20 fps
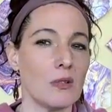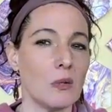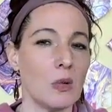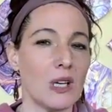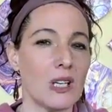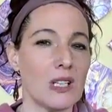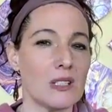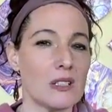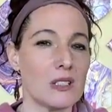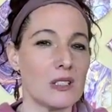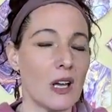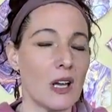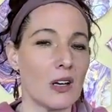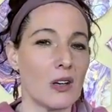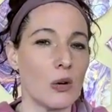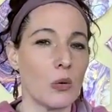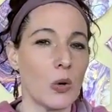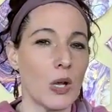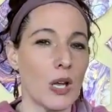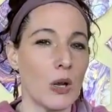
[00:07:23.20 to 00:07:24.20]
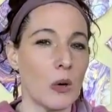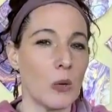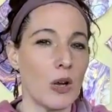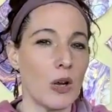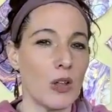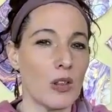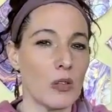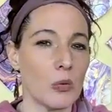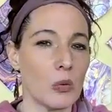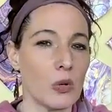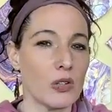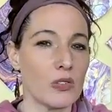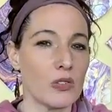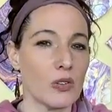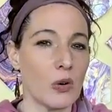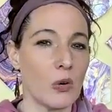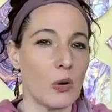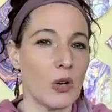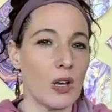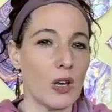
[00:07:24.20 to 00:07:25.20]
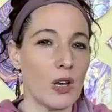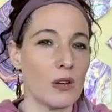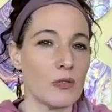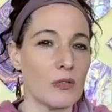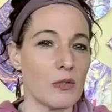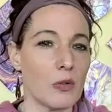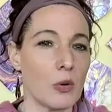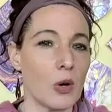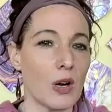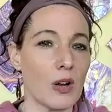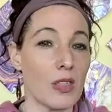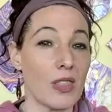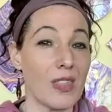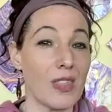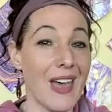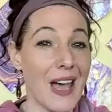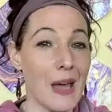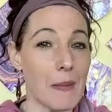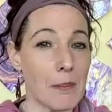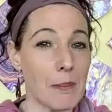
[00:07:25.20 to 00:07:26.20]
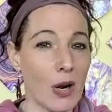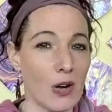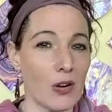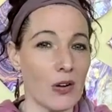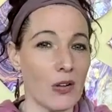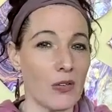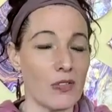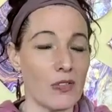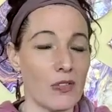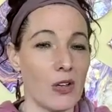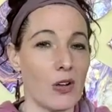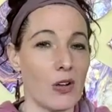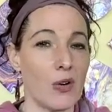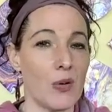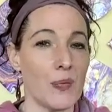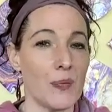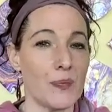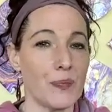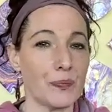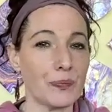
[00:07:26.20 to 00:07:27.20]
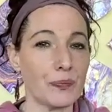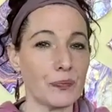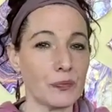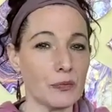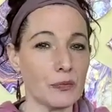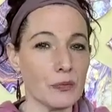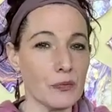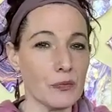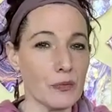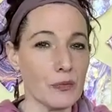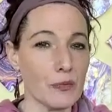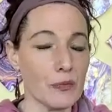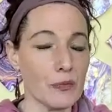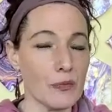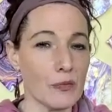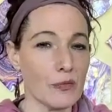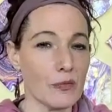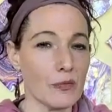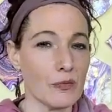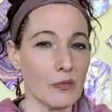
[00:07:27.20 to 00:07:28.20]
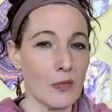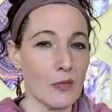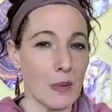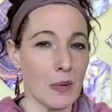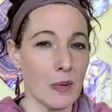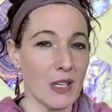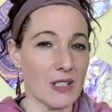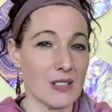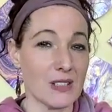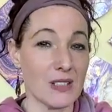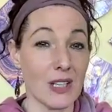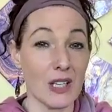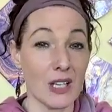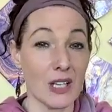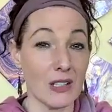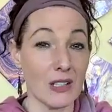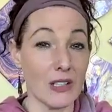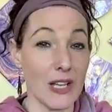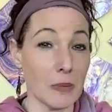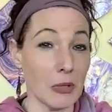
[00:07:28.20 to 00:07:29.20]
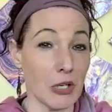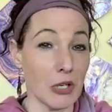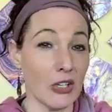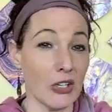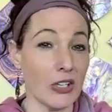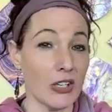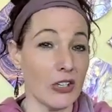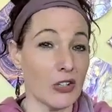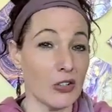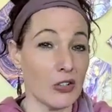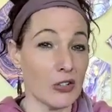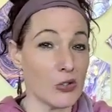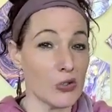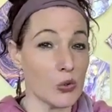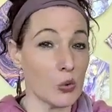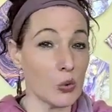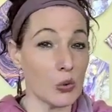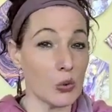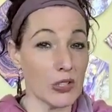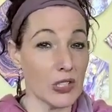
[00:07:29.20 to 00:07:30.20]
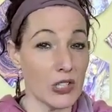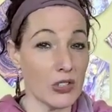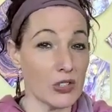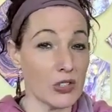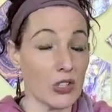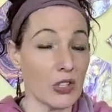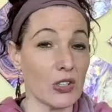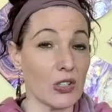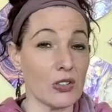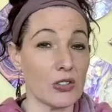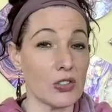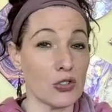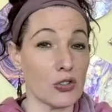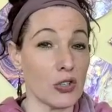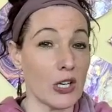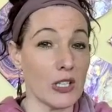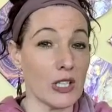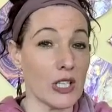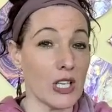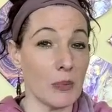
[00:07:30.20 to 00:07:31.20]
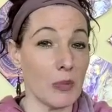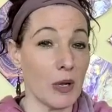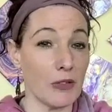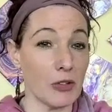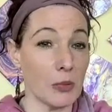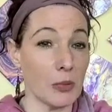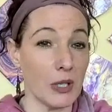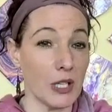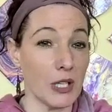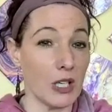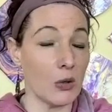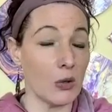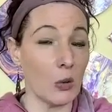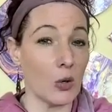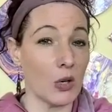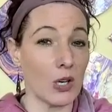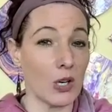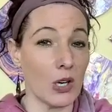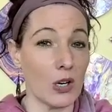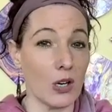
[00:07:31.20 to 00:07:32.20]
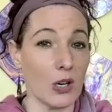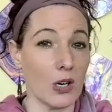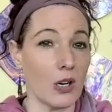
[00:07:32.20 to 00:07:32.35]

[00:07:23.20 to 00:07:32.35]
what it's not okay with, what's going on for that part of you. Maybe it's like a librarian or a school teacher, just trying to keep everybody in order.